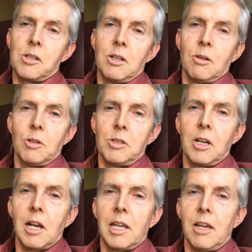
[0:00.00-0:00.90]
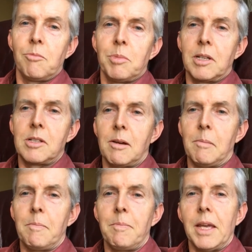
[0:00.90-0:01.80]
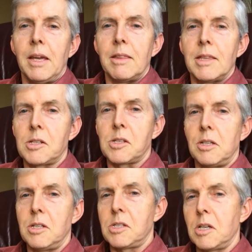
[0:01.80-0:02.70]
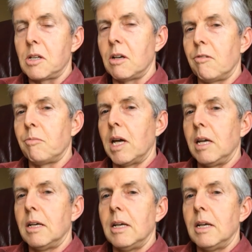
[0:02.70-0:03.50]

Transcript: I don't want you to leave, but that's the decision I've made.